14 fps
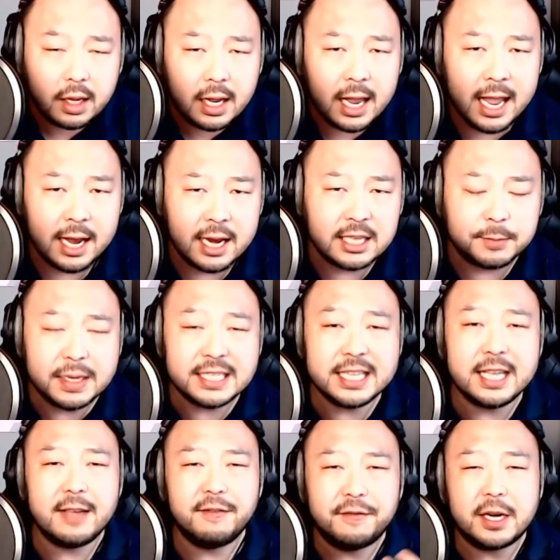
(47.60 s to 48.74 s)
And it's
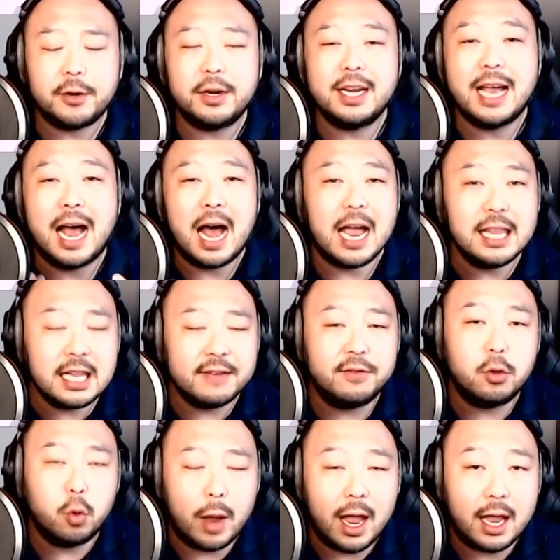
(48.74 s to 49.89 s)
basically a very
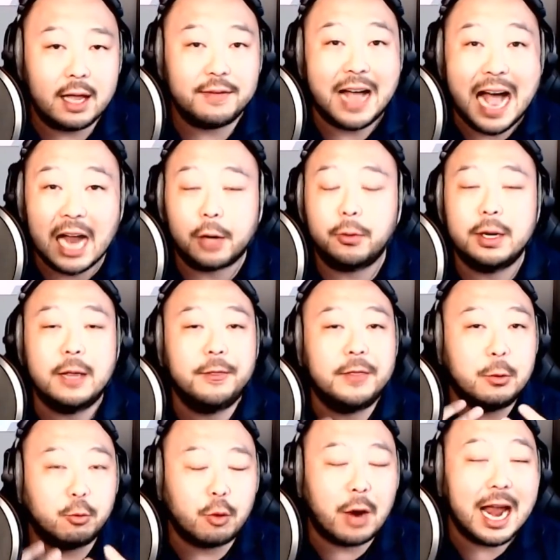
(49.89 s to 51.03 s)
high-level way of hiring the
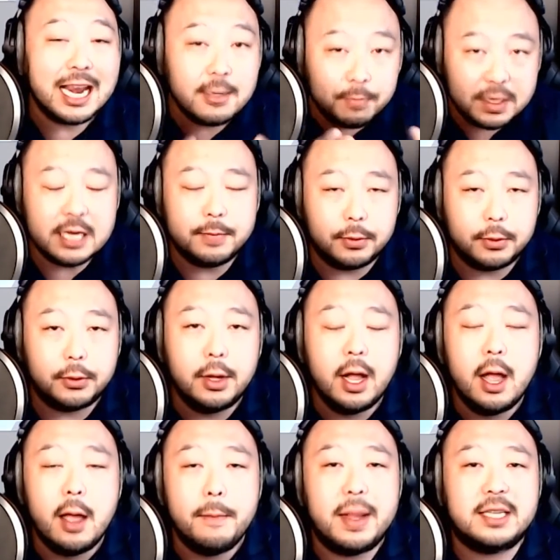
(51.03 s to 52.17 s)
right people
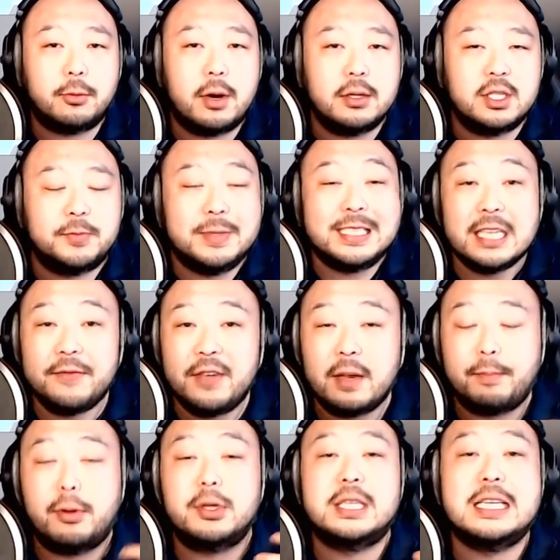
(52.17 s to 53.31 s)
based around specific
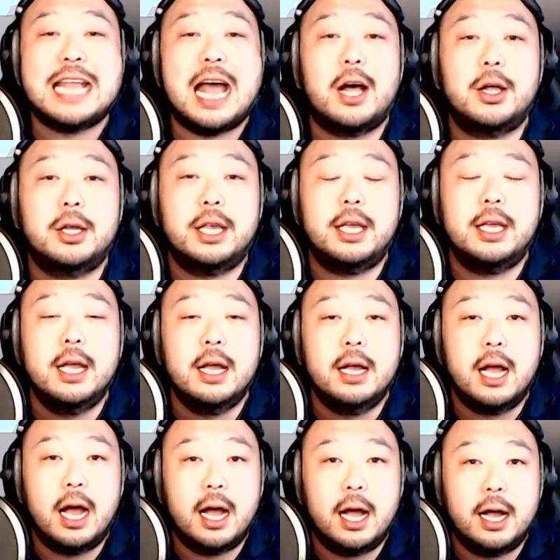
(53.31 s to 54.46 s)
personality
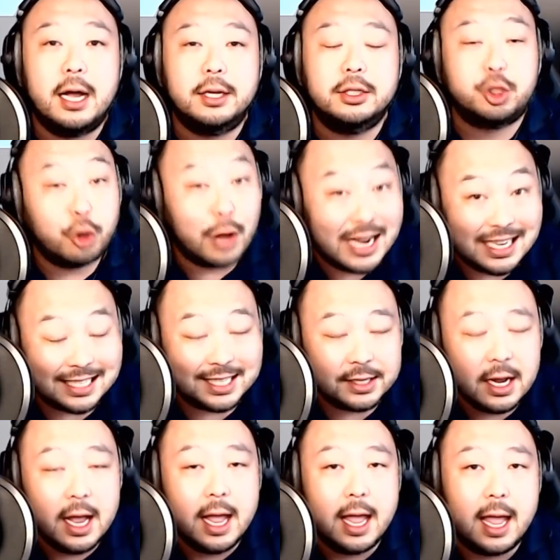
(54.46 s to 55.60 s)
traits.
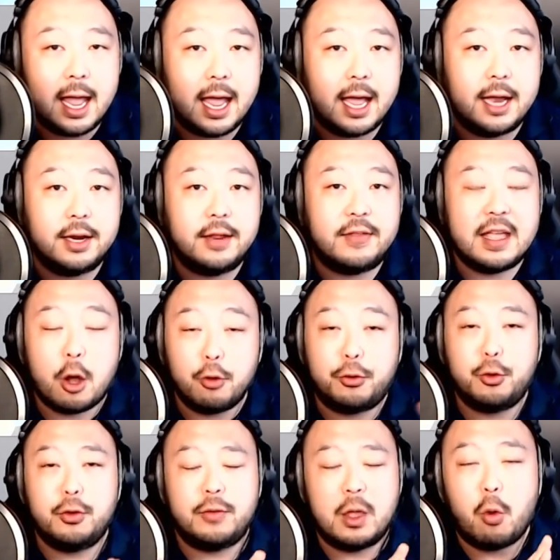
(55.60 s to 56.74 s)
And
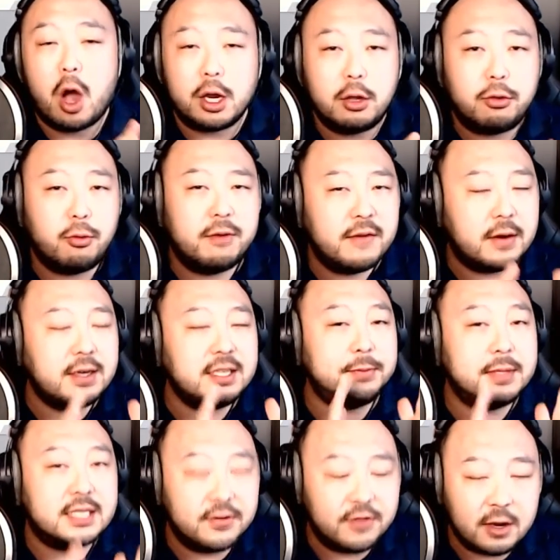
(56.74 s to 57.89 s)
they walk you through a very
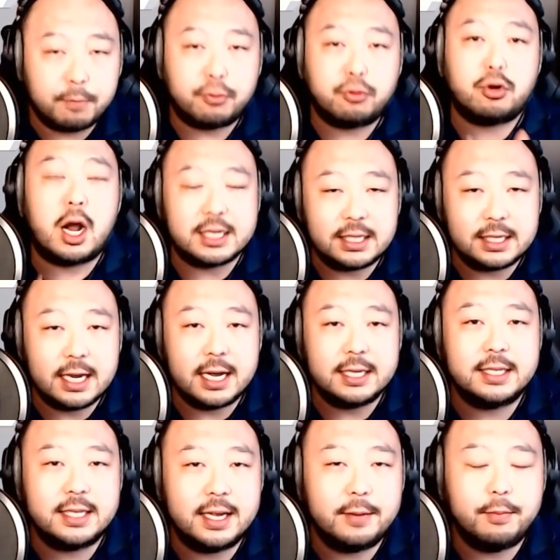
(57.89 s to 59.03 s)
specific
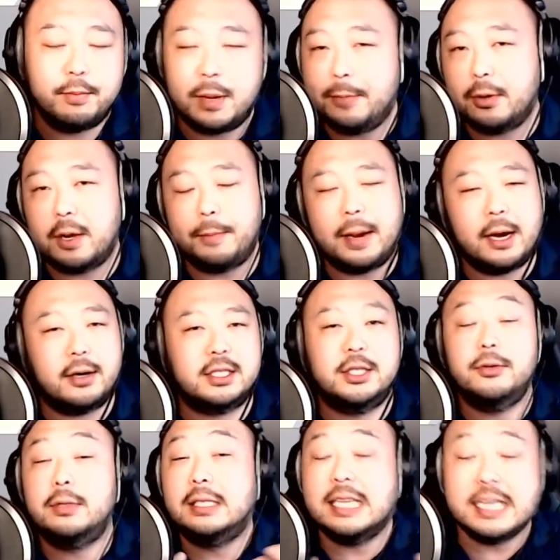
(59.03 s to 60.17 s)
process, and people compare it to
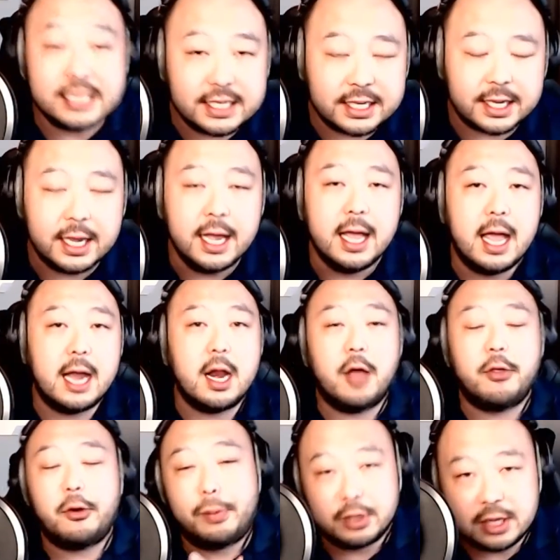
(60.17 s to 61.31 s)
DISC and
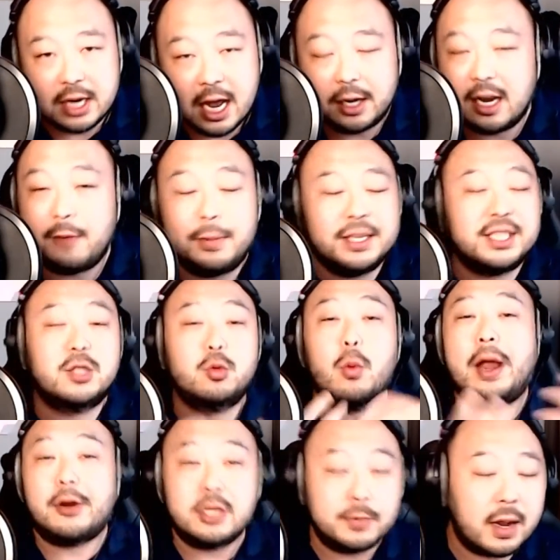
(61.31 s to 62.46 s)
other personality, and everybody
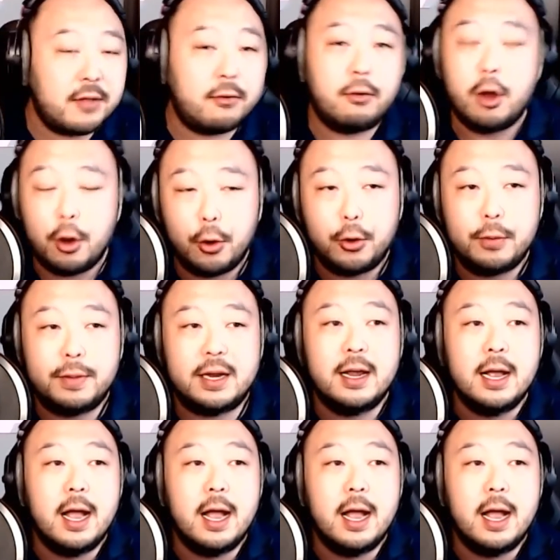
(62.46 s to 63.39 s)
swears by their own. But